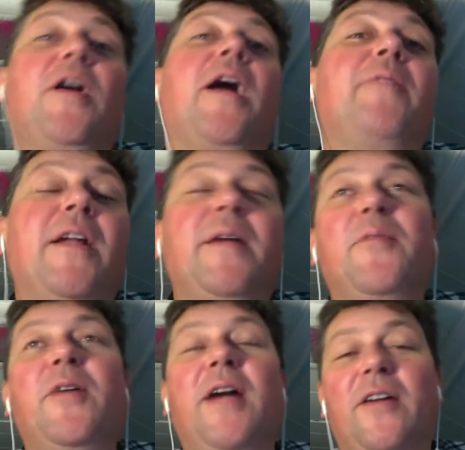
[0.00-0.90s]
I'm writing a
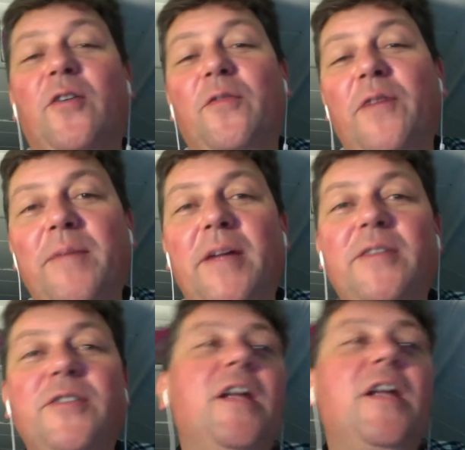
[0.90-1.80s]
book. I don't know if I've
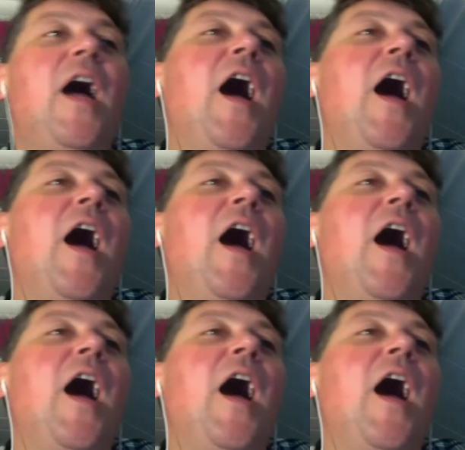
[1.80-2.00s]
mentioned.